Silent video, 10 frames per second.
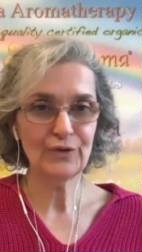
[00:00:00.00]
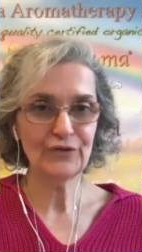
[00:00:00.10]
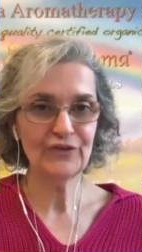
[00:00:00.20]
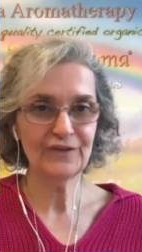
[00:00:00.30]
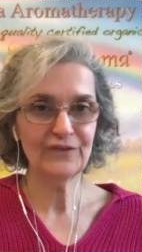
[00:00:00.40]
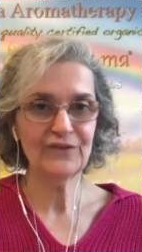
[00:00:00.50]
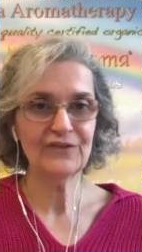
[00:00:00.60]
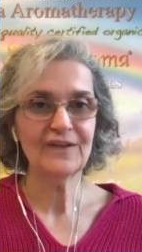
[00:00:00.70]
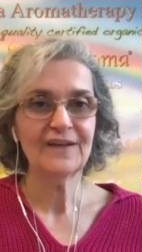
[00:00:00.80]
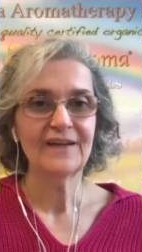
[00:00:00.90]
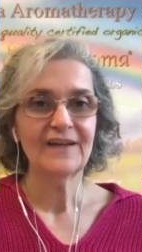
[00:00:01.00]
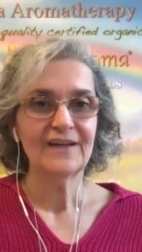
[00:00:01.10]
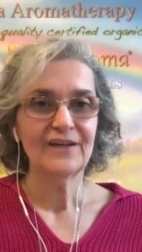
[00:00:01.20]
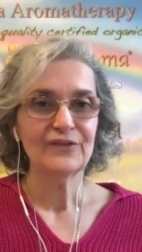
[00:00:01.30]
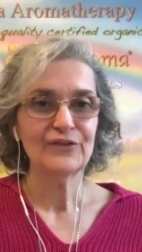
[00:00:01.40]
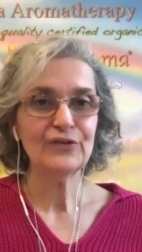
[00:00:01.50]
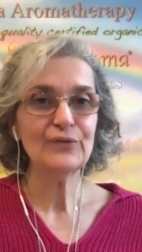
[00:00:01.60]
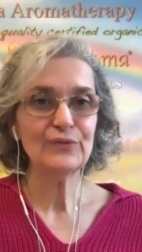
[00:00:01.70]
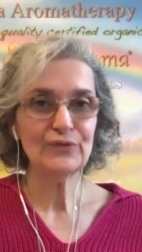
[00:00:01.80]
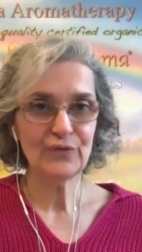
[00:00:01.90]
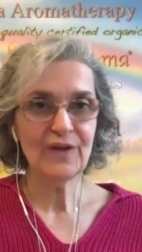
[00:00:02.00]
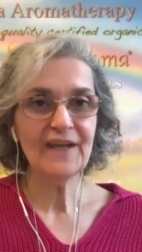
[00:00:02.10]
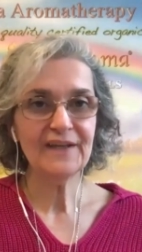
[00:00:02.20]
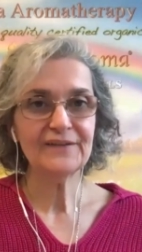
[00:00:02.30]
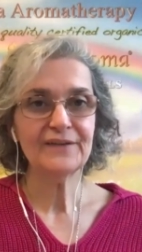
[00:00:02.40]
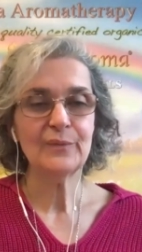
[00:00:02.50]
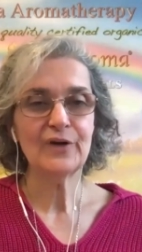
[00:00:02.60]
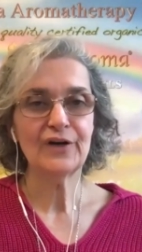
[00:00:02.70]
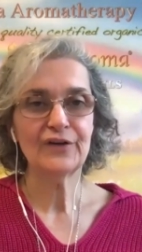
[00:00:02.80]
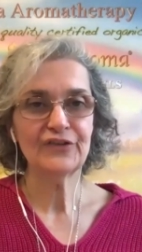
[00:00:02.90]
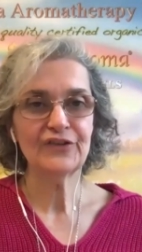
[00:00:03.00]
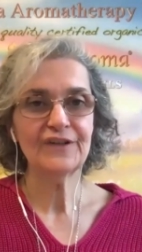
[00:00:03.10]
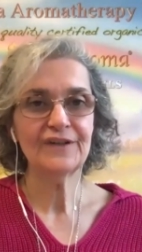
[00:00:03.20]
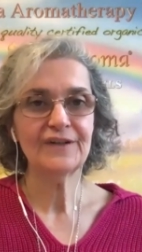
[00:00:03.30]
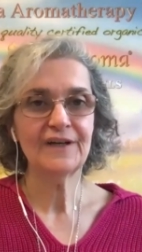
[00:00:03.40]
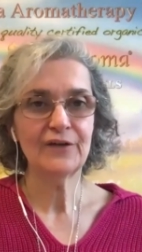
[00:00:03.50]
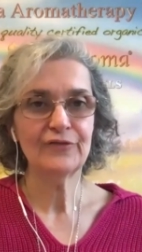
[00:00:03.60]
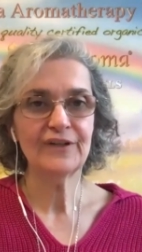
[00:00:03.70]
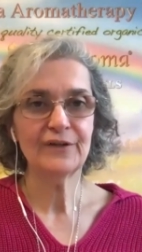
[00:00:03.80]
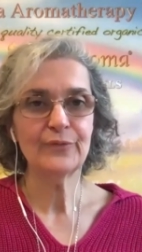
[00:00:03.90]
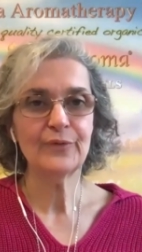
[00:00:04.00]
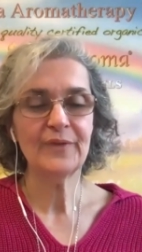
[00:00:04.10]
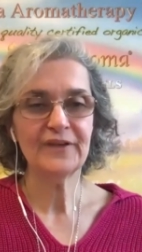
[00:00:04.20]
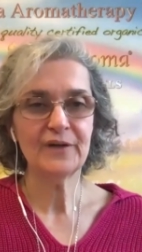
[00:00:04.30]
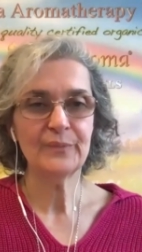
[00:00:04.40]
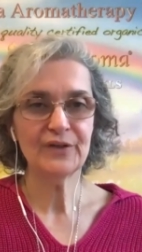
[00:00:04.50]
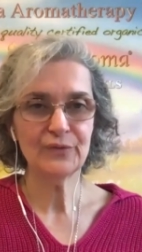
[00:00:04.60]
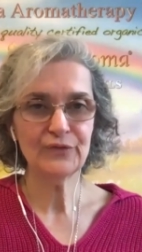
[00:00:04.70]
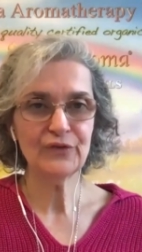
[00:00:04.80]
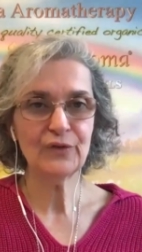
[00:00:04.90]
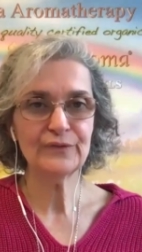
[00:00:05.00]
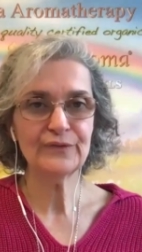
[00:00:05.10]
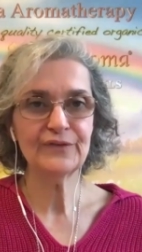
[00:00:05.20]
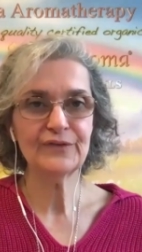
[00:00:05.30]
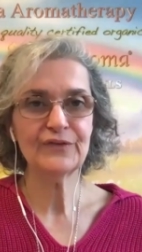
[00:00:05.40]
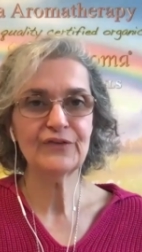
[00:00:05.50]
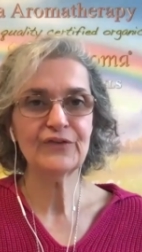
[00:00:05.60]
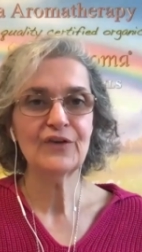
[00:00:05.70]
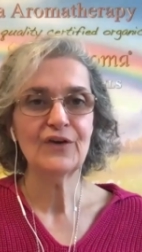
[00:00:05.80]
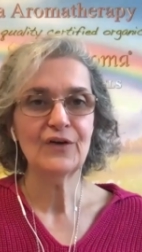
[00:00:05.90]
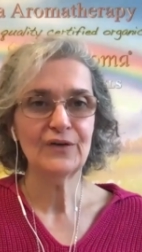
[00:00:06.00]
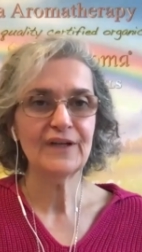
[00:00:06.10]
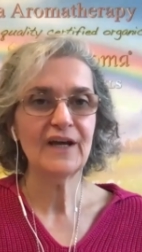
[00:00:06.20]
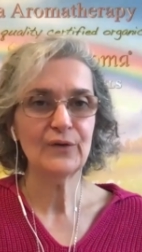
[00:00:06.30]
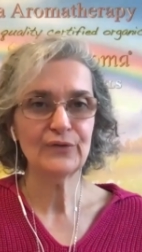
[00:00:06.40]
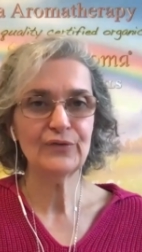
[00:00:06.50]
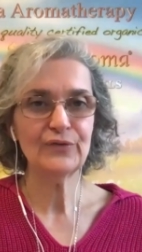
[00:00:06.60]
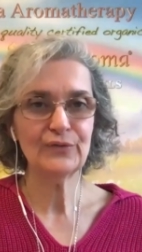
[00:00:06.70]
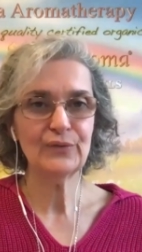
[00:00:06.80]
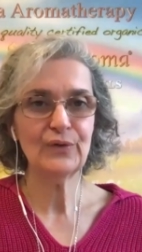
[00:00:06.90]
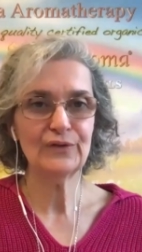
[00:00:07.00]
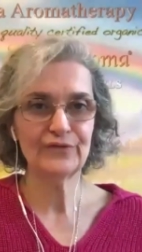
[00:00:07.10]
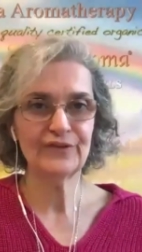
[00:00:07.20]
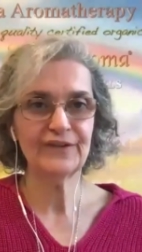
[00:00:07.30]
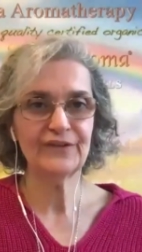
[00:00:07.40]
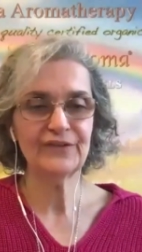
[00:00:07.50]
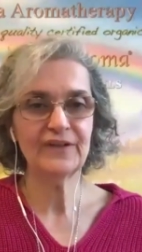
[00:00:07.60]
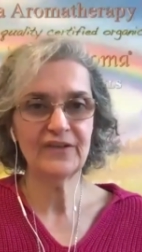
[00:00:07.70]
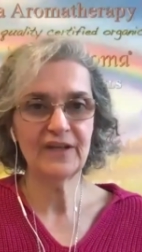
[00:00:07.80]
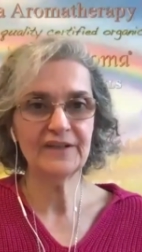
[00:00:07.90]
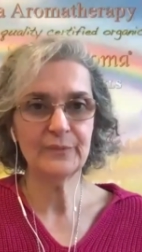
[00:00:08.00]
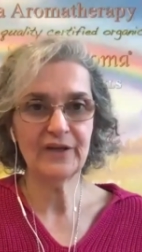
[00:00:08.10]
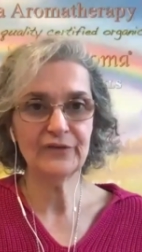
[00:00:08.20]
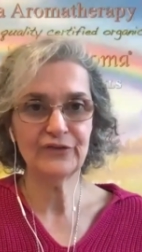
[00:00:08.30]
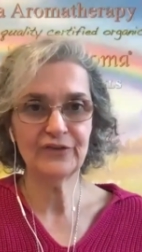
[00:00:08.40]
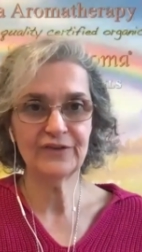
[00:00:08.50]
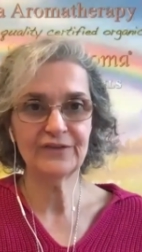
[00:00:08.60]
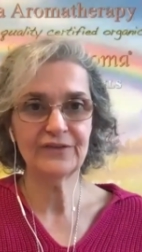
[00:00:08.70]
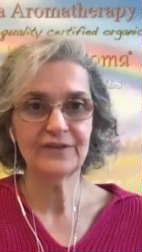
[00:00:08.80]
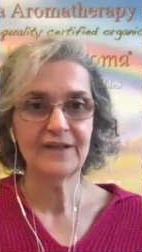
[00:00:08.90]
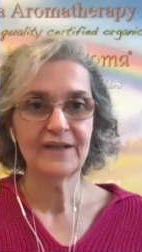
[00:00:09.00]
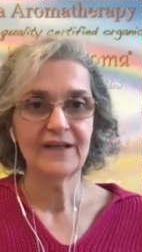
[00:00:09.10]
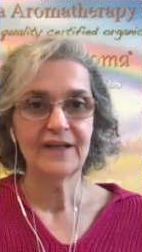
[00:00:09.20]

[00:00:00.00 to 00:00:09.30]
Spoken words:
courses to train the Maharishi Ayurveda Aroma Therapy consultants on how to do all of this that Danny mentioned.